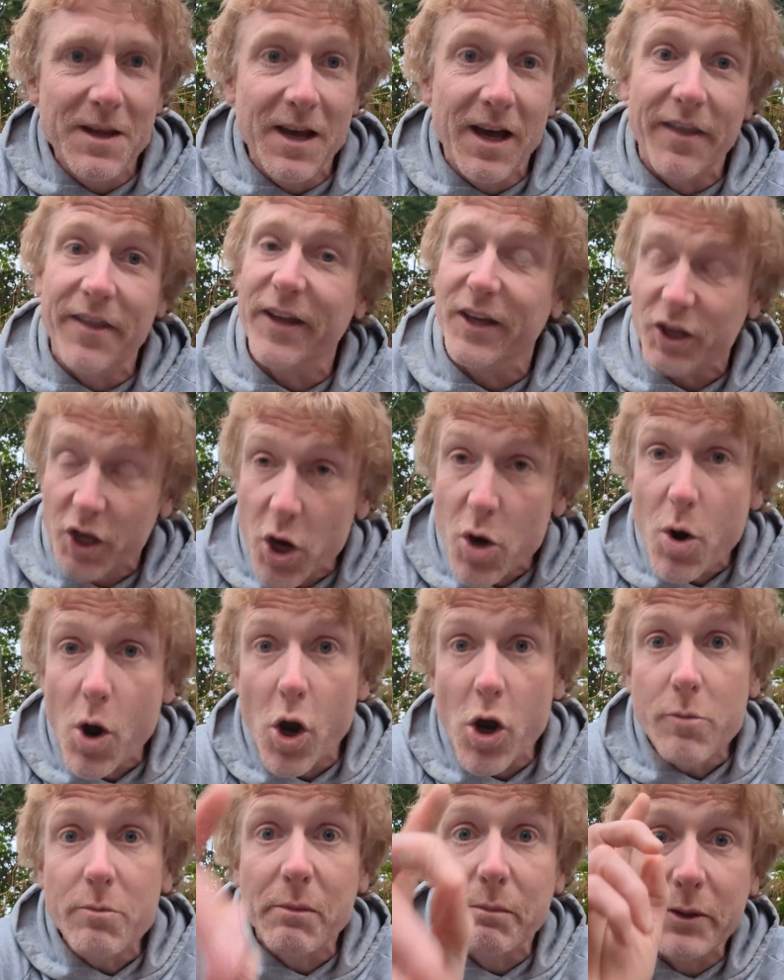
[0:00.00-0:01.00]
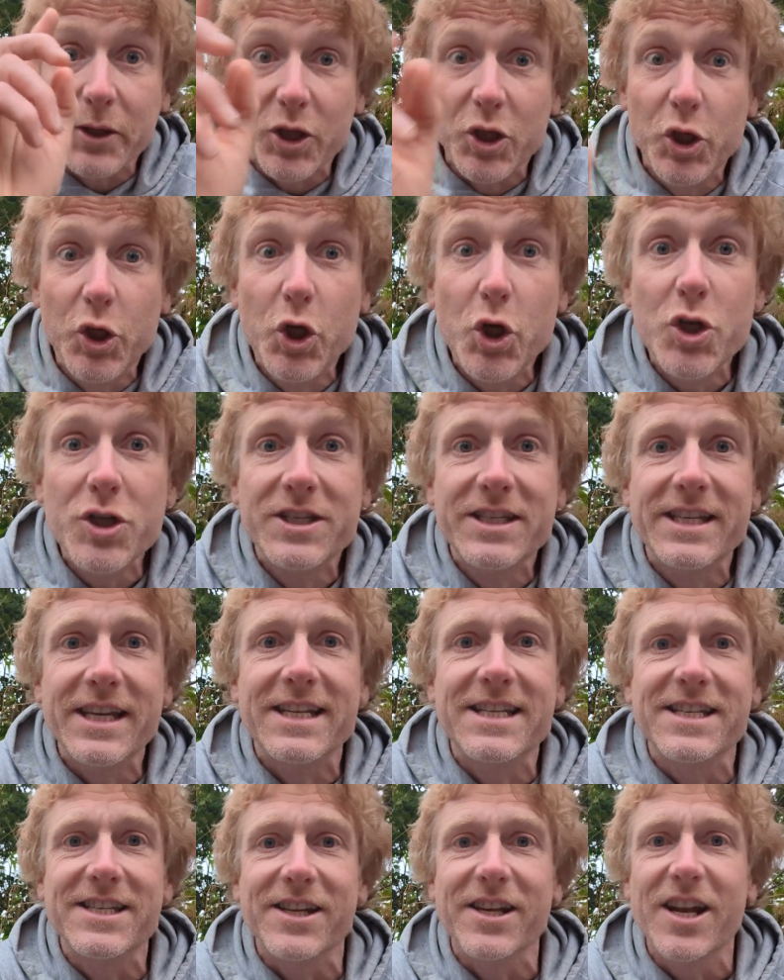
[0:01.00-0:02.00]
and then go home and be a good
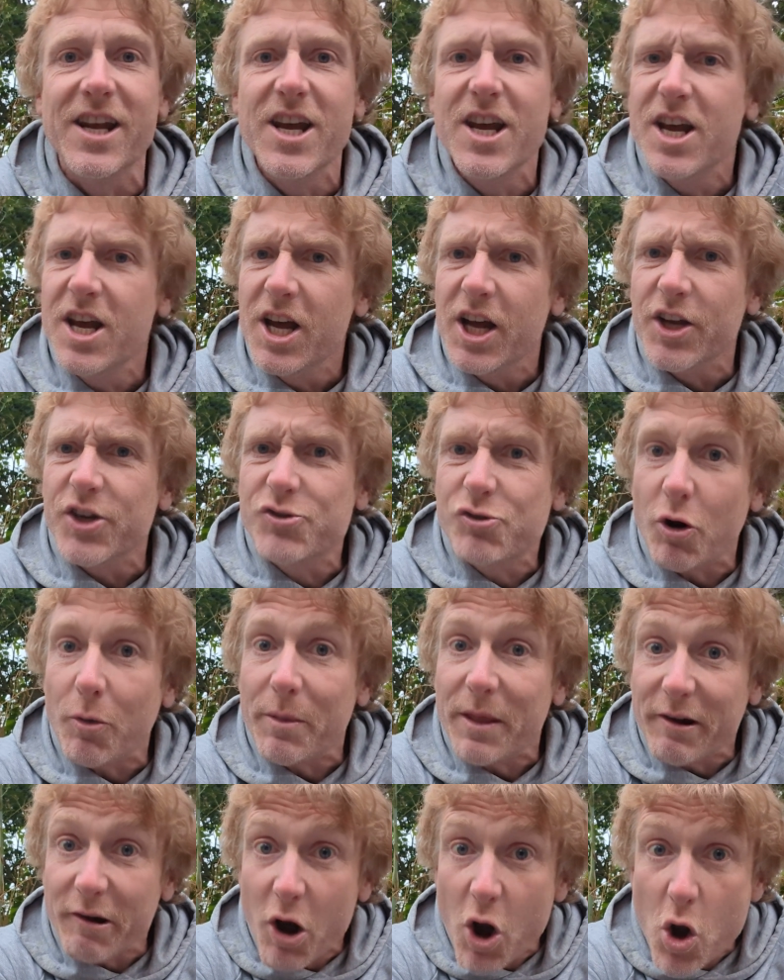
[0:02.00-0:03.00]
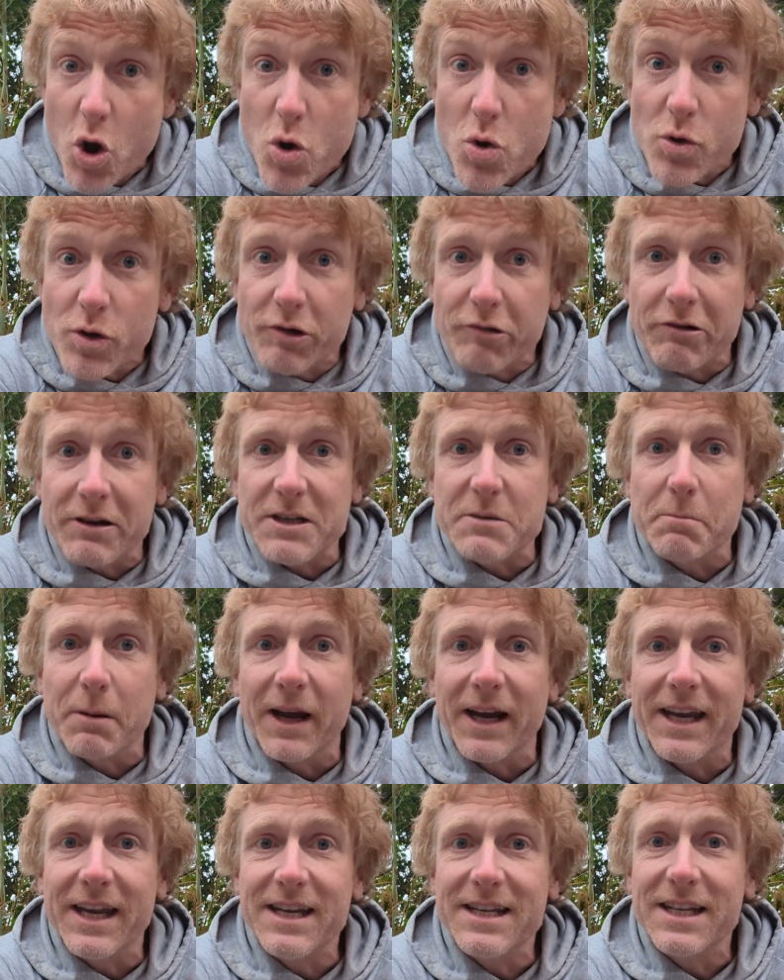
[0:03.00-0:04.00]
citizen and drop their own crisp
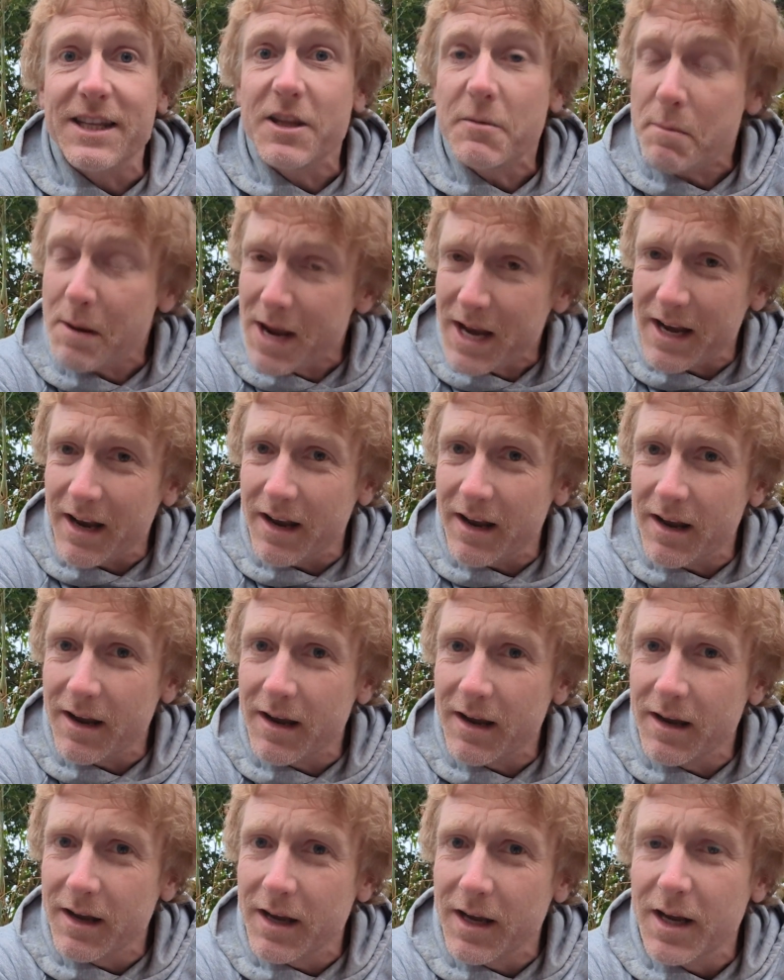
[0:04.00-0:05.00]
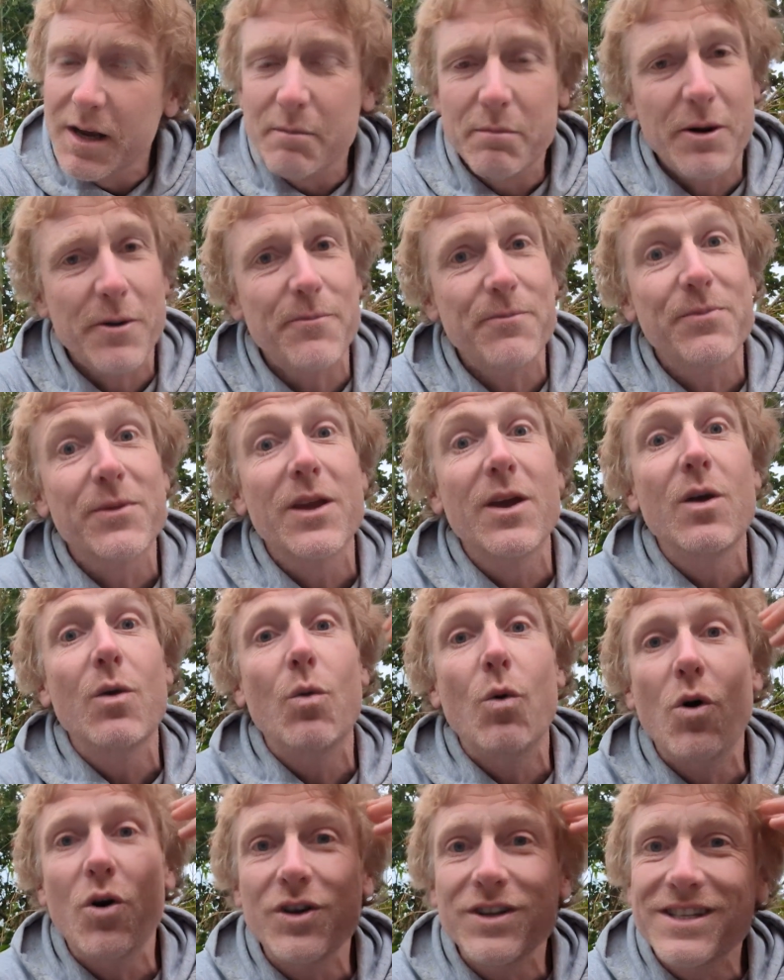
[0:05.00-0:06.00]
packet in the bin. But
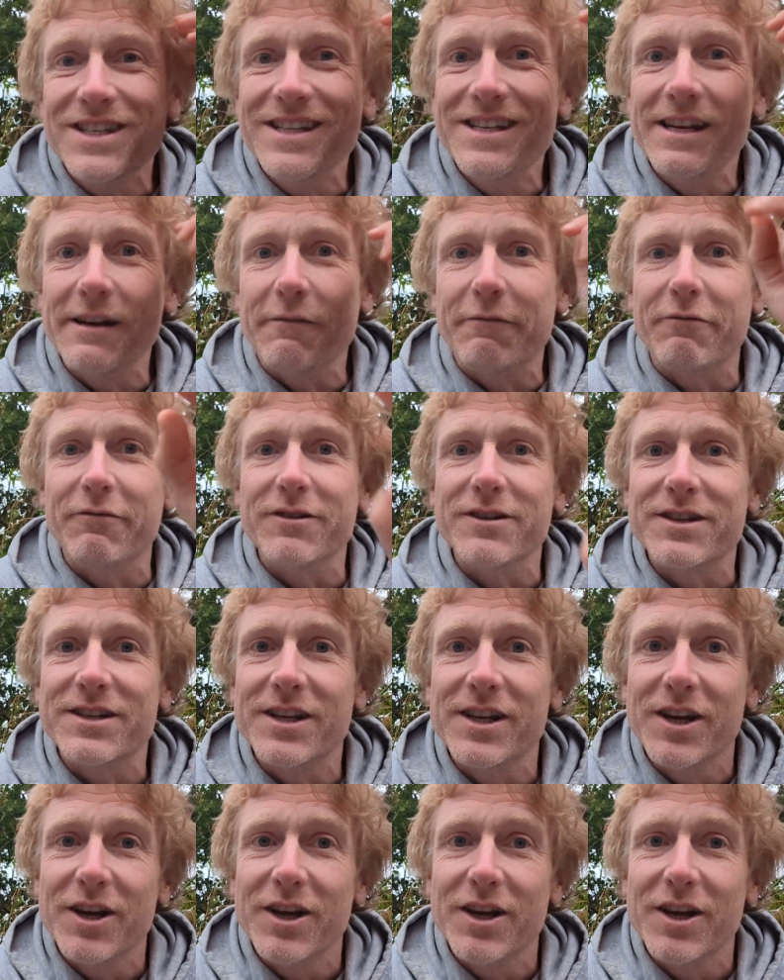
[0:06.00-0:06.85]
what's the difference,